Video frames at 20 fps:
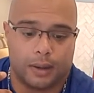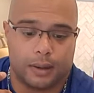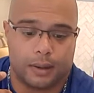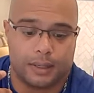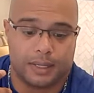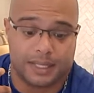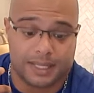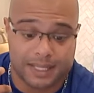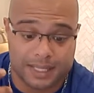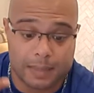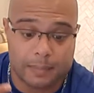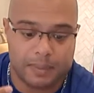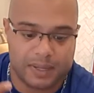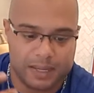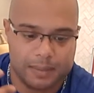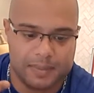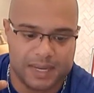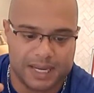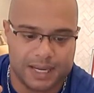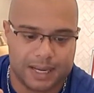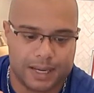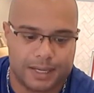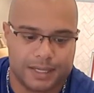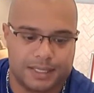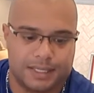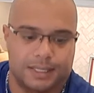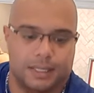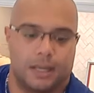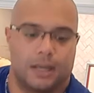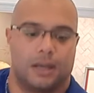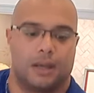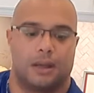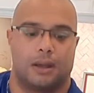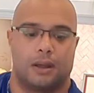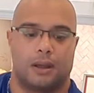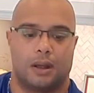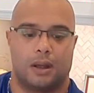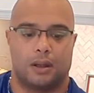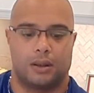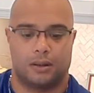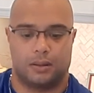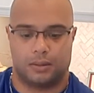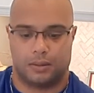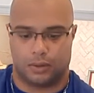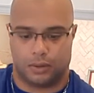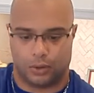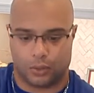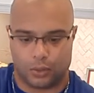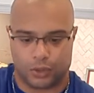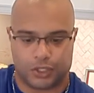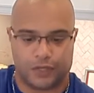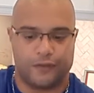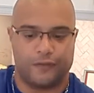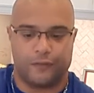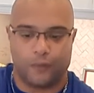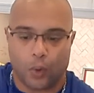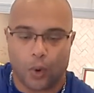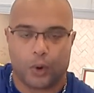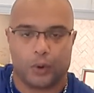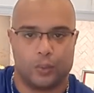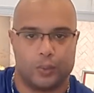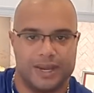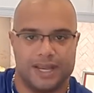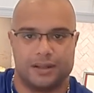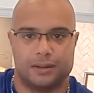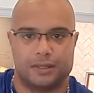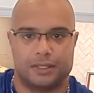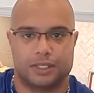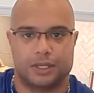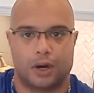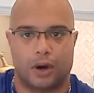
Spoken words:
simply because those 4 wheels